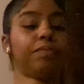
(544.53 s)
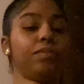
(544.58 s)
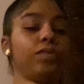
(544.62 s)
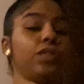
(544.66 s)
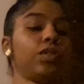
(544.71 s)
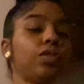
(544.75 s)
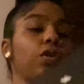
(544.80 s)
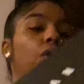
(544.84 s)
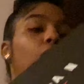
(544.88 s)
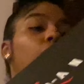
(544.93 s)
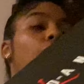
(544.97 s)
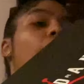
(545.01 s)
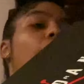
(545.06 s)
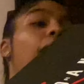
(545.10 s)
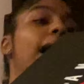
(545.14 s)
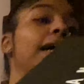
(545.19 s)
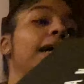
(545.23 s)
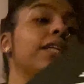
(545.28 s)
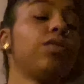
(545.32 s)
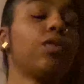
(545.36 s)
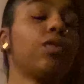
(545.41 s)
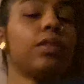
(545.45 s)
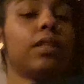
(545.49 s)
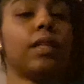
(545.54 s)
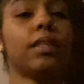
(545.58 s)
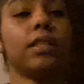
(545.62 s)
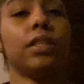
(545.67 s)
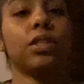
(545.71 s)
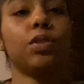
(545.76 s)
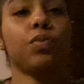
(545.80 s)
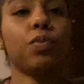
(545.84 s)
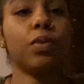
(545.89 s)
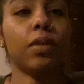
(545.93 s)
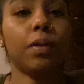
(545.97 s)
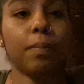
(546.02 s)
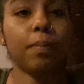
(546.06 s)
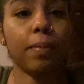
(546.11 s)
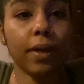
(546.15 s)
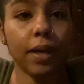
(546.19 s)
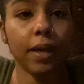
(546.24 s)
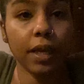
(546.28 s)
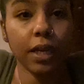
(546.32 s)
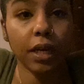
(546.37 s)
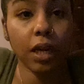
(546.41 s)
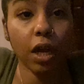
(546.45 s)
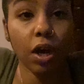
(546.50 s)
So I thought that this would have
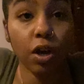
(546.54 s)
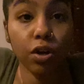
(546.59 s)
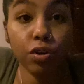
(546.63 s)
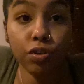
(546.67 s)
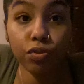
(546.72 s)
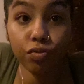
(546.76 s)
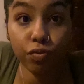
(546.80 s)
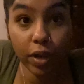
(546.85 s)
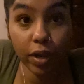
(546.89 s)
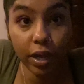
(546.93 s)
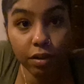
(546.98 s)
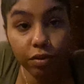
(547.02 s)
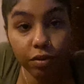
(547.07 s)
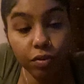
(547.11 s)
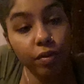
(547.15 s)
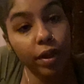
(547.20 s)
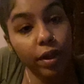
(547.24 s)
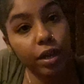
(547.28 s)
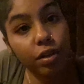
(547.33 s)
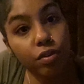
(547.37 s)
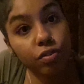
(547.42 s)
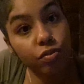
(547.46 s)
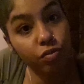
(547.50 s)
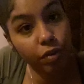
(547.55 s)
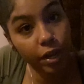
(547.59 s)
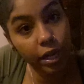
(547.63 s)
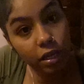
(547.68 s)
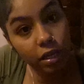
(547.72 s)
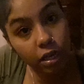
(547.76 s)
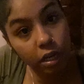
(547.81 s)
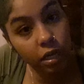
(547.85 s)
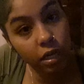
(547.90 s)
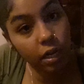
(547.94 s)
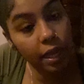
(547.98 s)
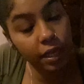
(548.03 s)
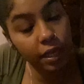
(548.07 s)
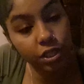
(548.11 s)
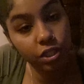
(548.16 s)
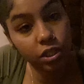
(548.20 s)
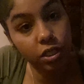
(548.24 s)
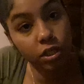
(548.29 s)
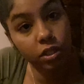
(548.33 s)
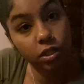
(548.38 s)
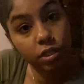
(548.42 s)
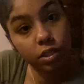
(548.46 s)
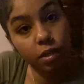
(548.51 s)
been a great
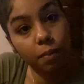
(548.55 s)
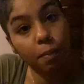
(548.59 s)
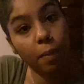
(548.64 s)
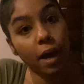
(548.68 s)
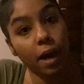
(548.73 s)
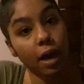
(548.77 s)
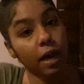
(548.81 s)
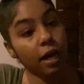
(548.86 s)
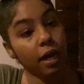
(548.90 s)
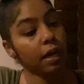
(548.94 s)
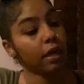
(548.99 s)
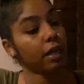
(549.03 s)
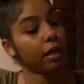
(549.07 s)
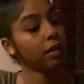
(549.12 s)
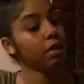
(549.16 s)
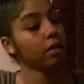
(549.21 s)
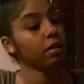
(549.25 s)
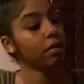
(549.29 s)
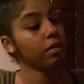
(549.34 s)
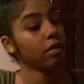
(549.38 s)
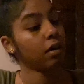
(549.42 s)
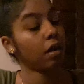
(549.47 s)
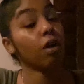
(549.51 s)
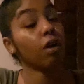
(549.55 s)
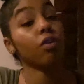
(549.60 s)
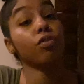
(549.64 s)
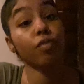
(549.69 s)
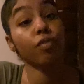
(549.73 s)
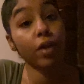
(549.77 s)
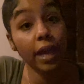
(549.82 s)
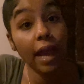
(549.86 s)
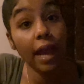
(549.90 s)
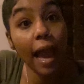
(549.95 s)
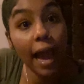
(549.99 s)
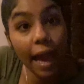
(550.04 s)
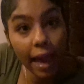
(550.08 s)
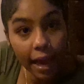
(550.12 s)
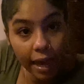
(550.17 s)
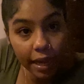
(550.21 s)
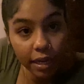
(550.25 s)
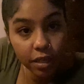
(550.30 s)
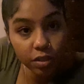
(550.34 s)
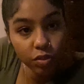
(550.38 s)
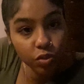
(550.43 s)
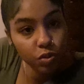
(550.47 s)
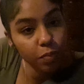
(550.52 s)
collection to a great
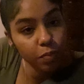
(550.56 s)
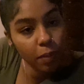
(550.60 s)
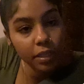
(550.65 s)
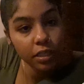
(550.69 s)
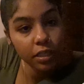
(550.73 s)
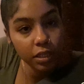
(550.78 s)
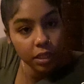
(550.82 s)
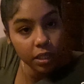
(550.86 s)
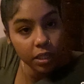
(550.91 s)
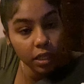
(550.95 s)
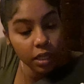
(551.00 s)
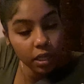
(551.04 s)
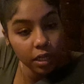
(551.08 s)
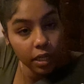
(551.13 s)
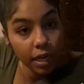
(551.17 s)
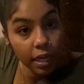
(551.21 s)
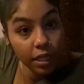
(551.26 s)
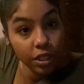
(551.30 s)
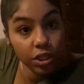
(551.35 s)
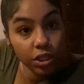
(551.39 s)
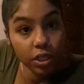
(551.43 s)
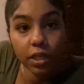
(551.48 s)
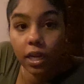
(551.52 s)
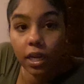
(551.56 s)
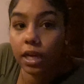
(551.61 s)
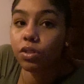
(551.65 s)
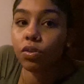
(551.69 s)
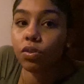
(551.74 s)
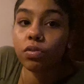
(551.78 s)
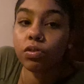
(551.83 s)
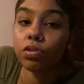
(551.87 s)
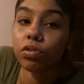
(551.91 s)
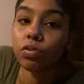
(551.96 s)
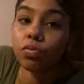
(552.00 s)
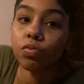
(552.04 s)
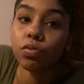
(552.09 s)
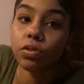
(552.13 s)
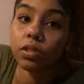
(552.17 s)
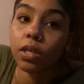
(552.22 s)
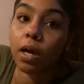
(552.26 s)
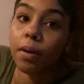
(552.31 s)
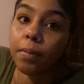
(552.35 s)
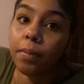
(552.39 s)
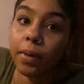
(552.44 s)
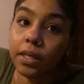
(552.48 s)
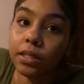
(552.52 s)
add to my sneaker collection. I thought this was
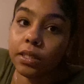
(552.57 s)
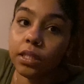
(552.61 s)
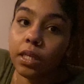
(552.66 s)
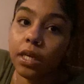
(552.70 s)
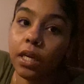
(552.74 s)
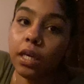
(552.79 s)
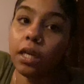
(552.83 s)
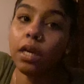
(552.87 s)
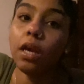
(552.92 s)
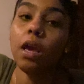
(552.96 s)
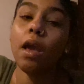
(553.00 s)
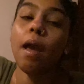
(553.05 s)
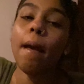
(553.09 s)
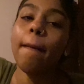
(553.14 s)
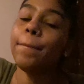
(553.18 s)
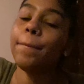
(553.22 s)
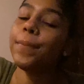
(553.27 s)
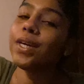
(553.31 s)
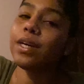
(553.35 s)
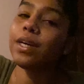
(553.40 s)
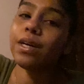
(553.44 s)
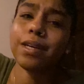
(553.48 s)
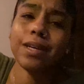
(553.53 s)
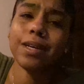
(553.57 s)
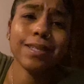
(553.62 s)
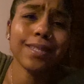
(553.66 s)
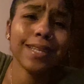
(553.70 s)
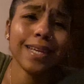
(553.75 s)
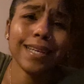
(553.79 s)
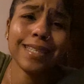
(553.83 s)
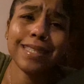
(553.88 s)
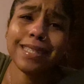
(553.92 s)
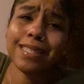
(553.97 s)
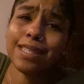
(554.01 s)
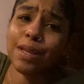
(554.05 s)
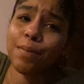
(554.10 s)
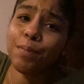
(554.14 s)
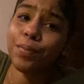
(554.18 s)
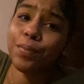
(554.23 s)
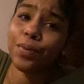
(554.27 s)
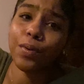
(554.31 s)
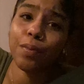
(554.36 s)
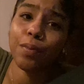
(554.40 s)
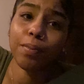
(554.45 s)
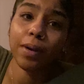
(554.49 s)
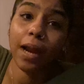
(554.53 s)
amazing because it's simple,
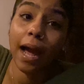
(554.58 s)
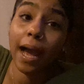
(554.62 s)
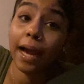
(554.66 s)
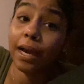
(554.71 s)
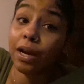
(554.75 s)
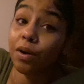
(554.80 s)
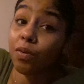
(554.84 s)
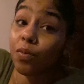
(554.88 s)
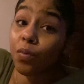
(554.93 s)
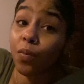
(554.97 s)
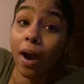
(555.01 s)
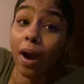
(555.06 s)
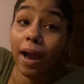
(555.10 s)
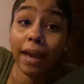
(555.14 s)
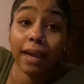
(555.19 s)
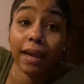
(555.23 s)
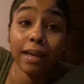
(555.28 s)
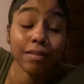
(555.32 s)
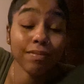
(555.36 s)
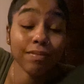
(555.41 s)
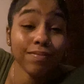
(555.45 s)
black, white.